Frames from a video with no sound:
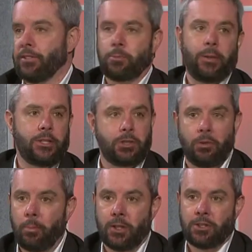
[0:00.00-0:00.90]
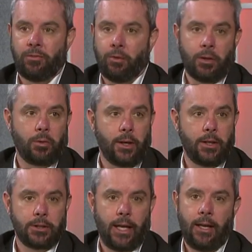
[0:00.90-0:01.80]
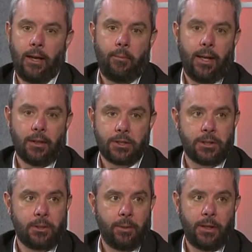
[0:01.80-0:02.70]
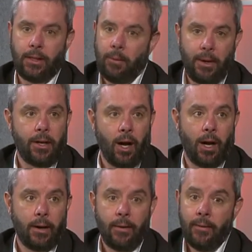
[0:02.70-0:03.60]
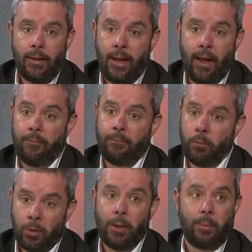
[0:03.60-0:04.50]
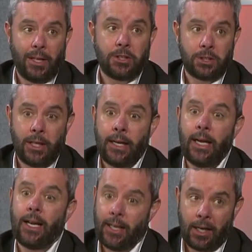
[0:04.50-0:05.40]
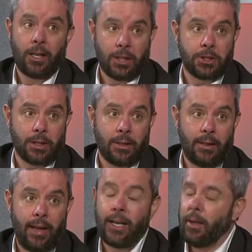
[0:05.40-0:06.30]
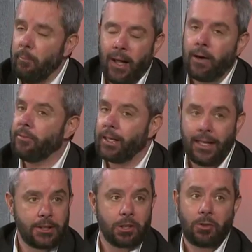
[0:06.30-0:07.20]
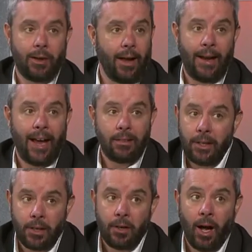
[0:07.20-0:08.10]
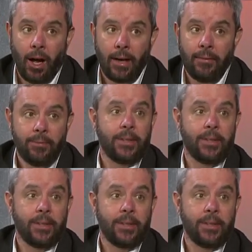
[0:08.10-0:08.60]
a speech to a bunch of 4th graders, and they may listen to me, they may not. If Mookie Betts is saying it, they're going to listen. And it doesn't matter if the kid's an athlete or not,